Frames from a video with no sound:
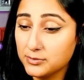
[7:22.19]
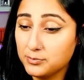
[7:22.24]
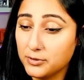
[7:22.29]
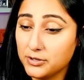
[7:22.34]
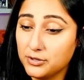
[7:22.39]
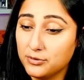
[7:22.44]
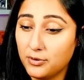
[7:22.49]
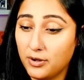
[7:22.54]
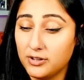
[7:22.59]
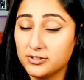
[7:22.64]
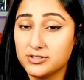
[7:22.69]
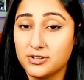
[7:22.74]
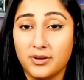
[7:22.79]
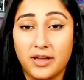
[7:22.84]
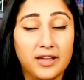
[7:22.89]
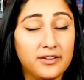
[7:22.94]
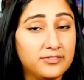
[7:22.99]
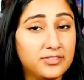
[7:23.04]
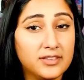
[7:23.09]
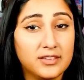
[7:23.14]
but you also
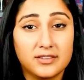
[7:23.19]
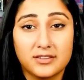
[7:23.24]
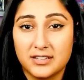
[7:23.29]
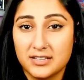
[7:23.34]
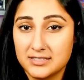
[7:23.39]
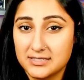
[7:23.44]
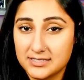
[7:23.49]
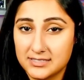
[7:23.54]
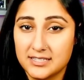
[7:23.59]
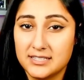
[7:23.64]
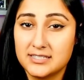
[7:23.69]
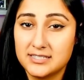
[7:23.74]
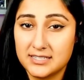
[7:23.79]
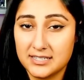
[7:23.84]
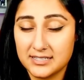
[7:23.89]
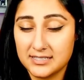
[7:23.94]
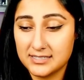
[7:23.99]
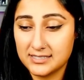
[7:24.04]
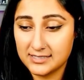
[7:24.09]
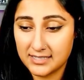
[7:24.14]
have the
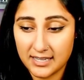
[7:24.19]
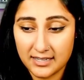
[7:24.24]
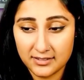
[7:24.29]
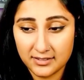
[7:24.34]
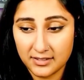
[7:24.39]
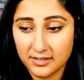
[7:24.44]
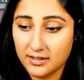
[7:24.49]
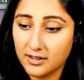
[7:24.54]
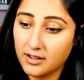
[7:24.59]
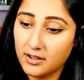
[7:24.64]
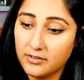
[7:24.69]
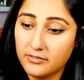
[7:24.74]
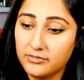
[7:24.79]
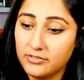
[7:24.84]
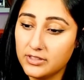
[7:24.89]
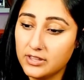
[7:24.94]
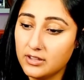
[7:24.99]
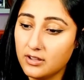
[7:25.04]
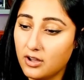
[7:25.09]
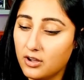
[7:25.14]
consistent scaling of
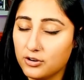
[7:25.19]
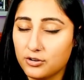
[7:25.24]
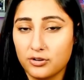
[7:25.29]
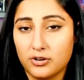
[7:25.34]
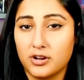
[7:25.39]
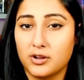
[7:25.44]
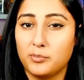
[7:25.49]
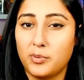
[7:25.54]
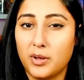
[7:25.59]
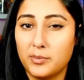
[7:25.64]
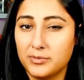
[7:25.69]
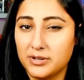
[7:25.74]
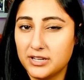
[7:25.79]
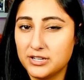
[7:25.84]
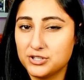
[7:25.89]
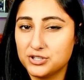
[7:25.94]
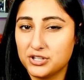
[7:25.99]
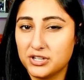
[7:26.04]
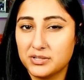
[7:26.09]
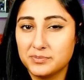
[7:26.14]
the Hungering
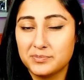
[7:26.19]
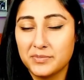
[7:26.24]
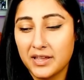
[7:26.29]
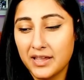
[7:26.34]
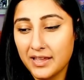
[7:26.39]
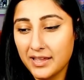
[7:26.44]
Abomination.